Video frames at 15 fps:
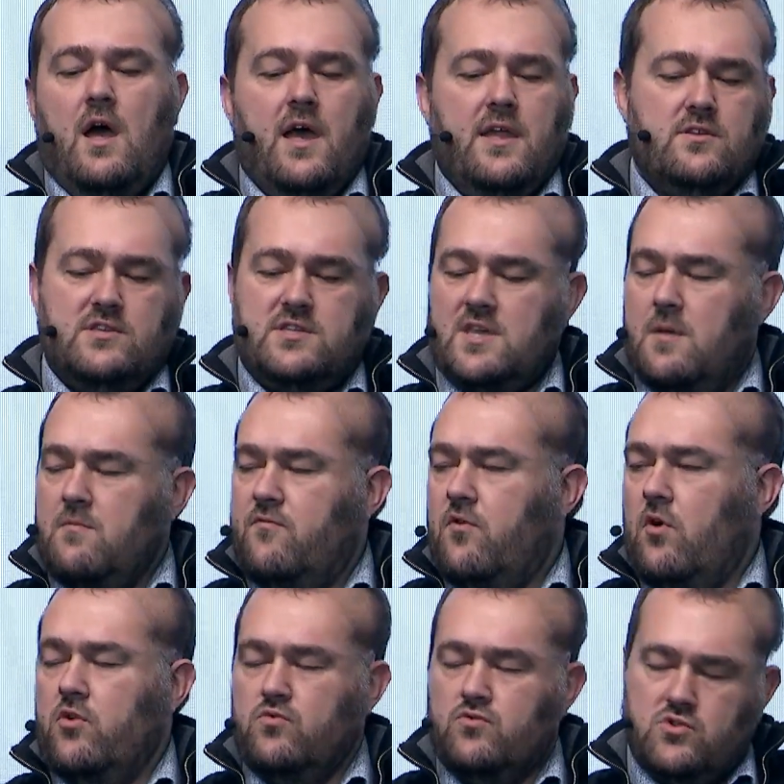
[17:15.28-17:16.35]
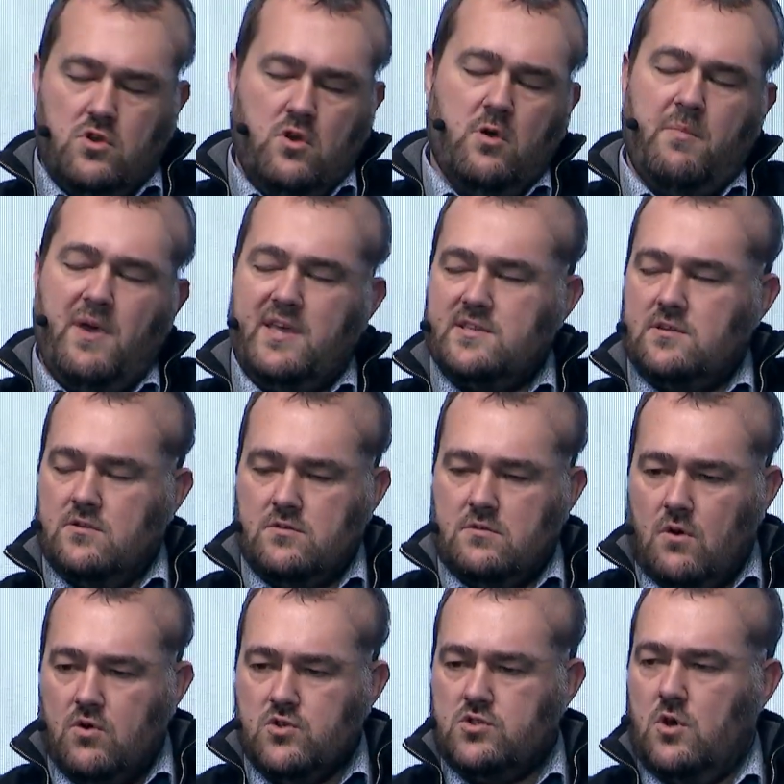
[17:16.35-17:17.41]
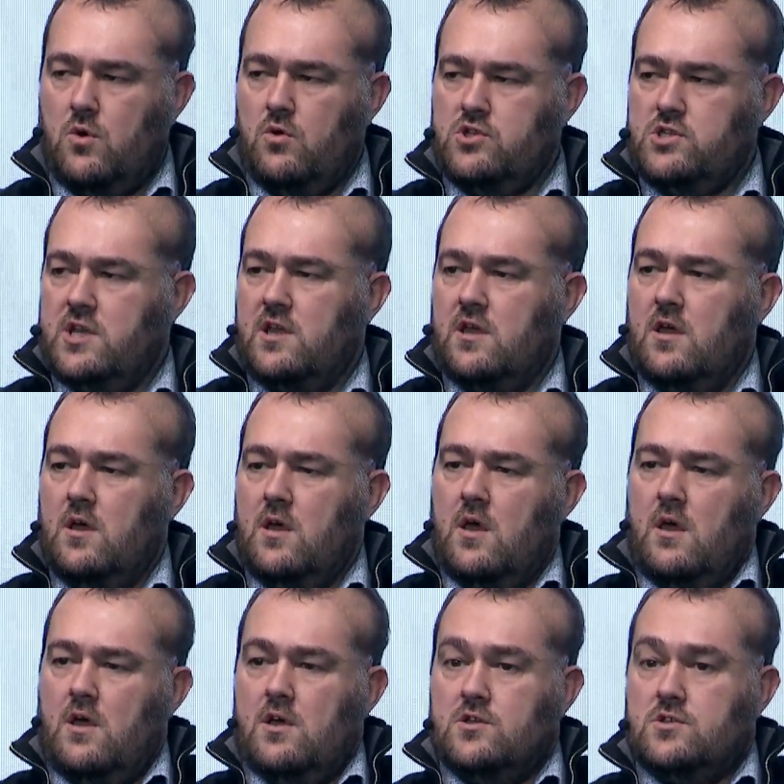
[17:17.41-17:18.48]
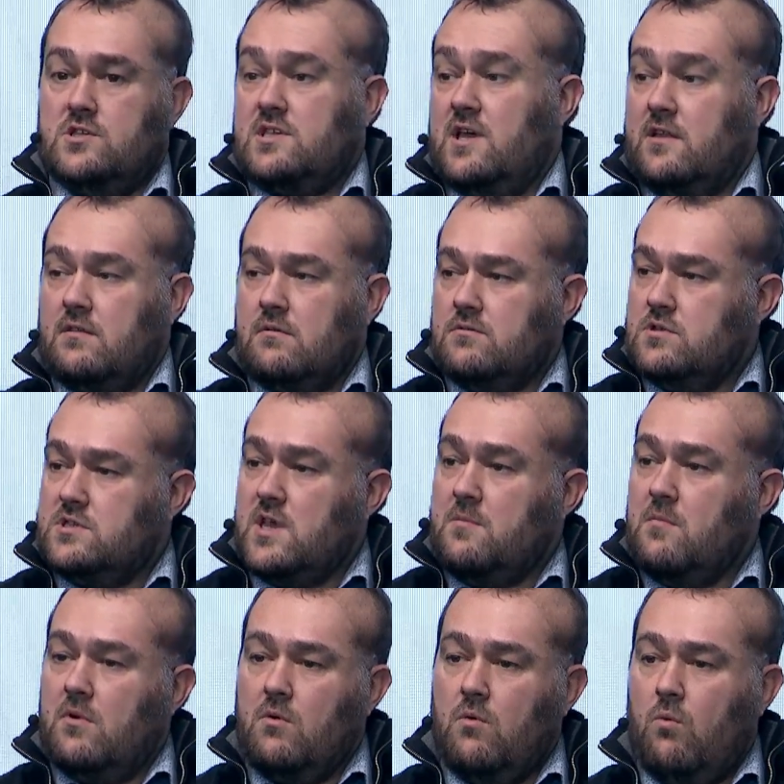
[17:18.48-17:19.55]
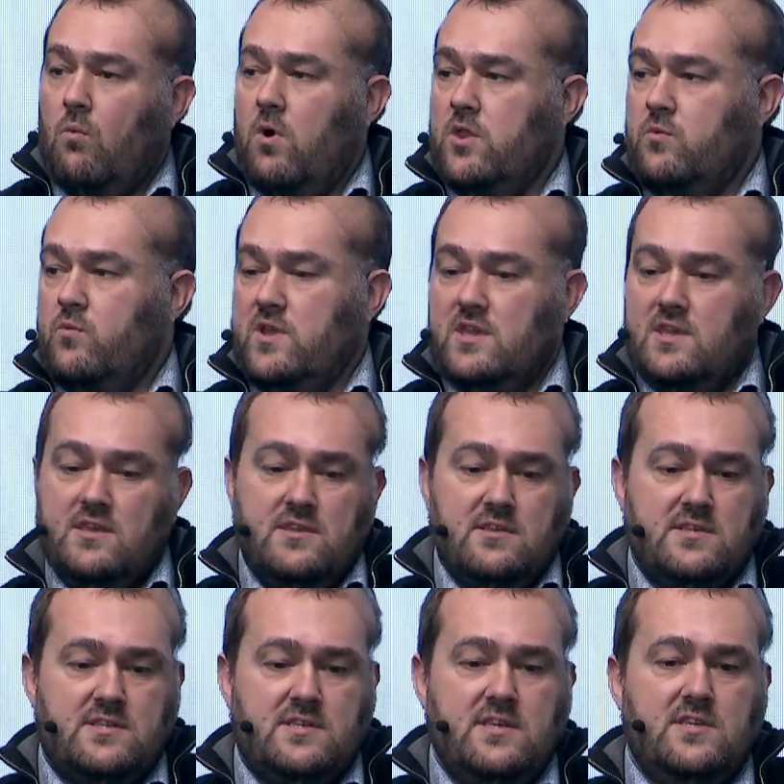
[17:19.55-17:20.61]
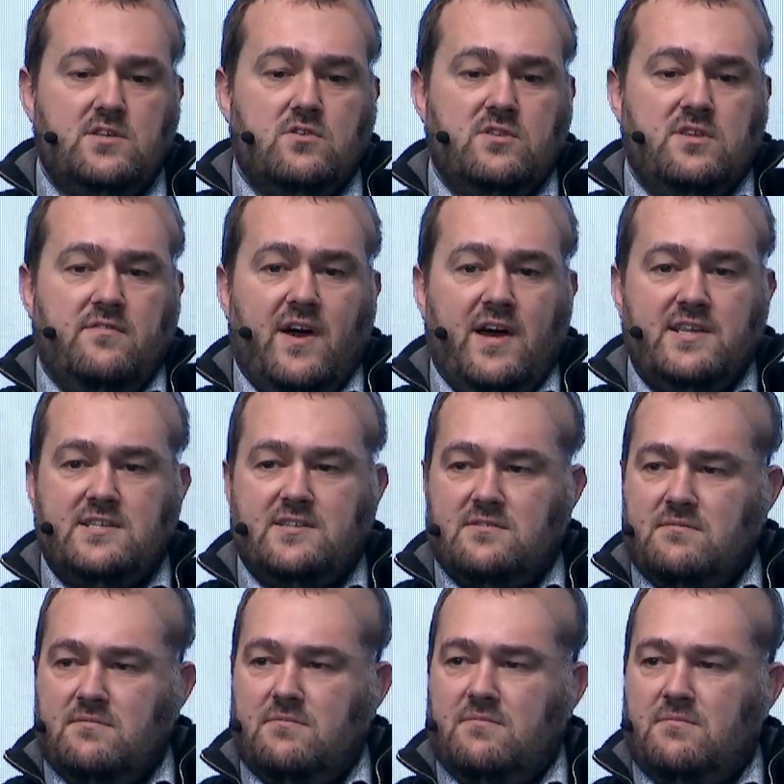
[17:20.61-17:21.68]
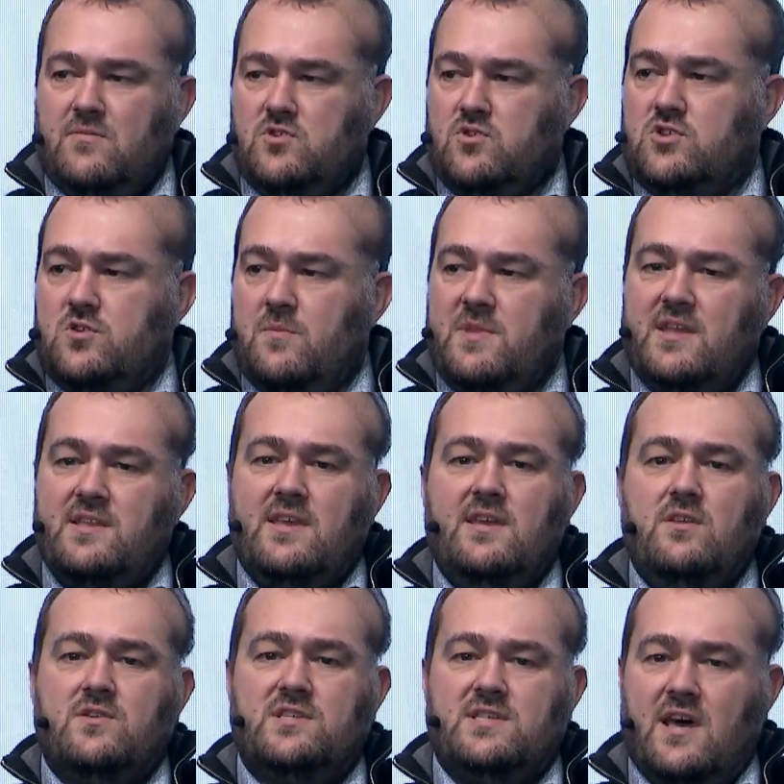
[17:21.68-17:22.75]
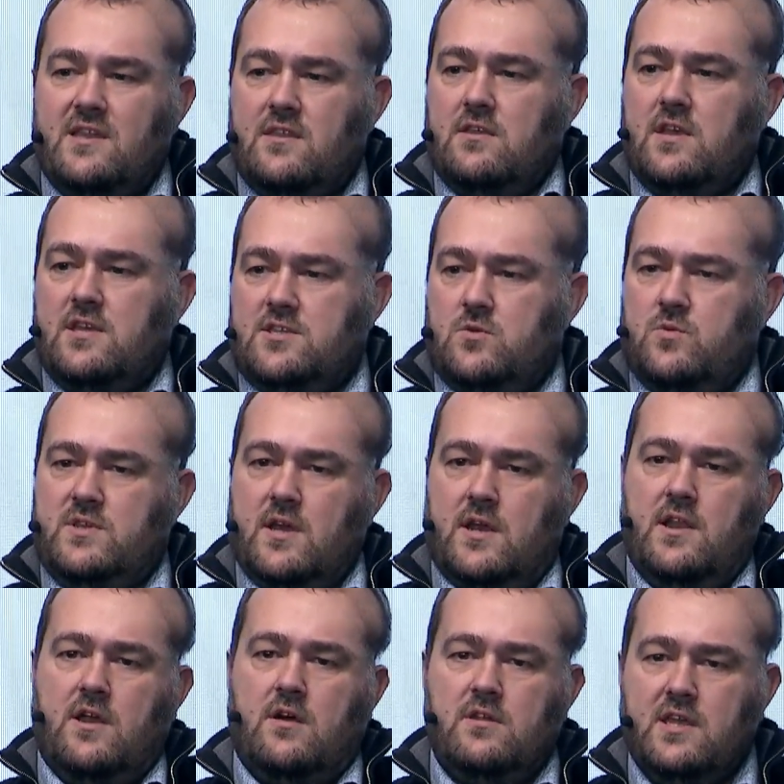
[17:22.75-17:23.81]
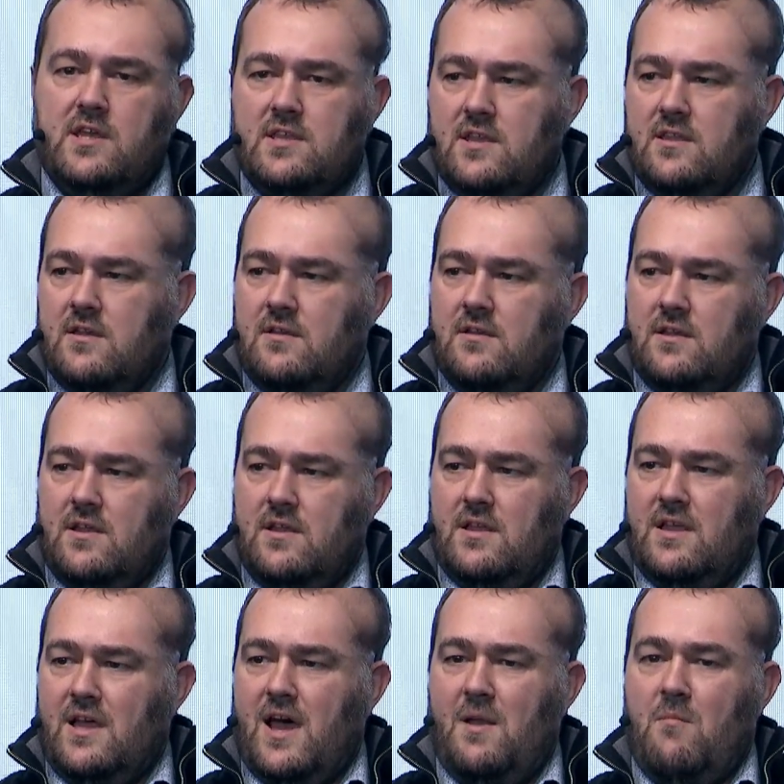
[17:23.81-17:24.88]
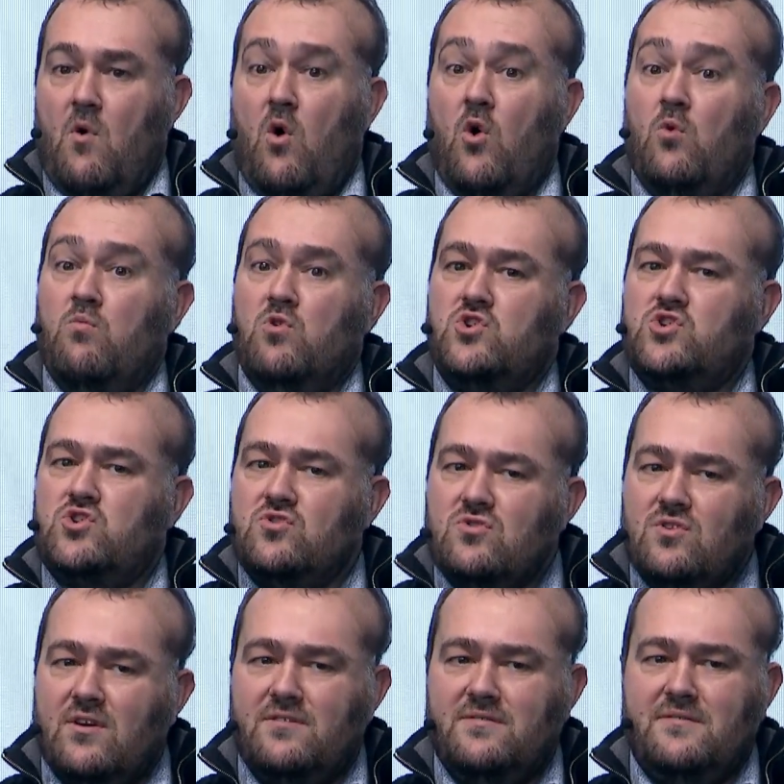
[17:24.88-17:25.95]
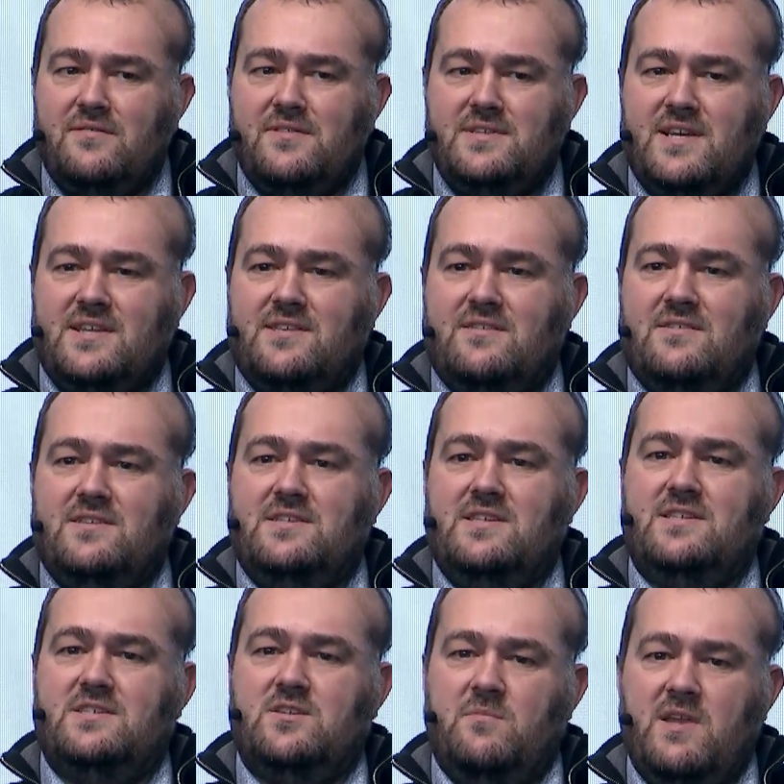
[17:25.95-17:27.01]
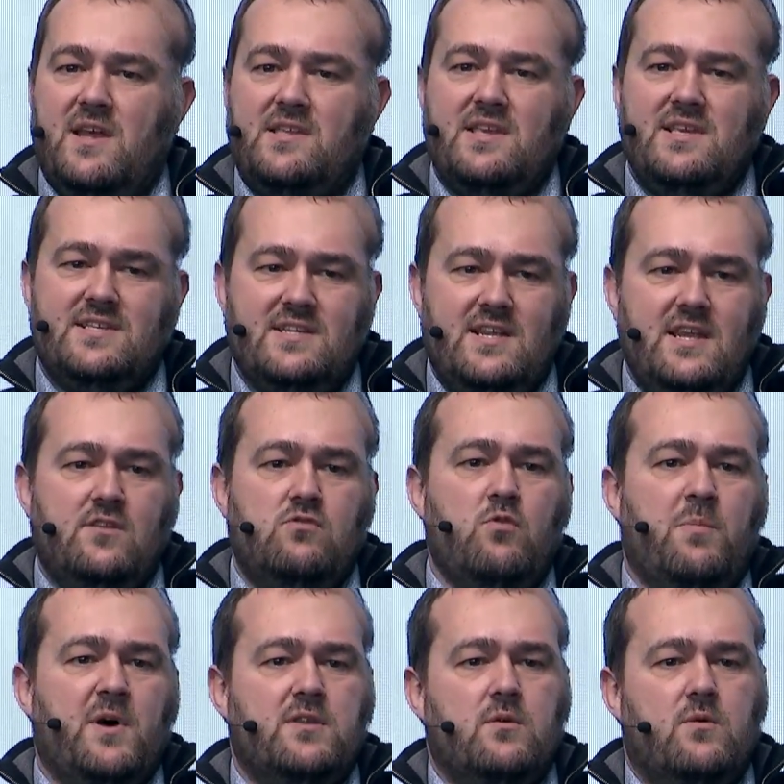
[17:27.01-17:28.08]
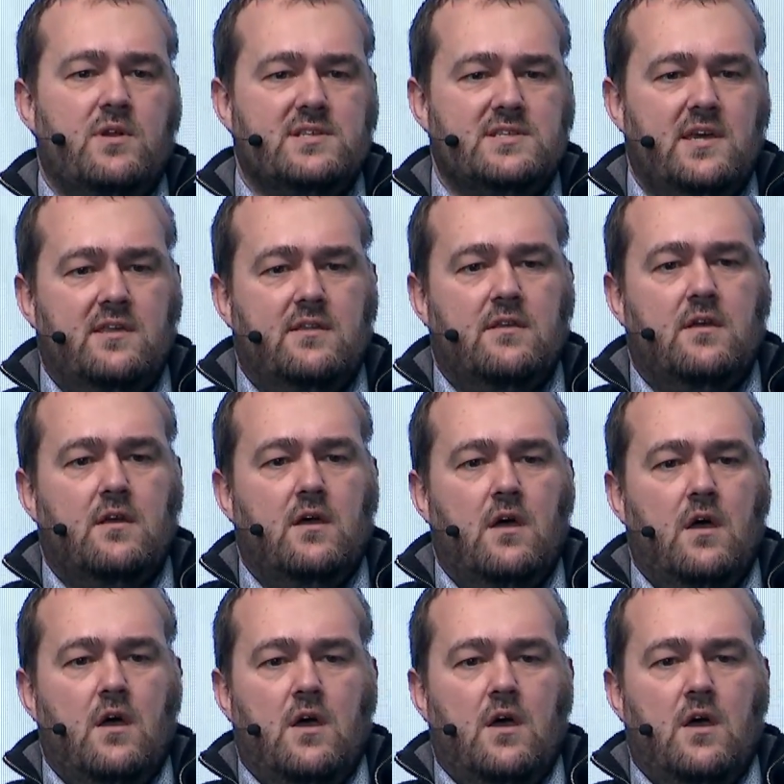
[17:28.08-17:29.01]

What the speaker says: And the same for user based on other logic. The site, the same. When we see the device, the subnet in a site that's directly connected, I'm almost sure that this subnet is linked to a particular site. Yeah.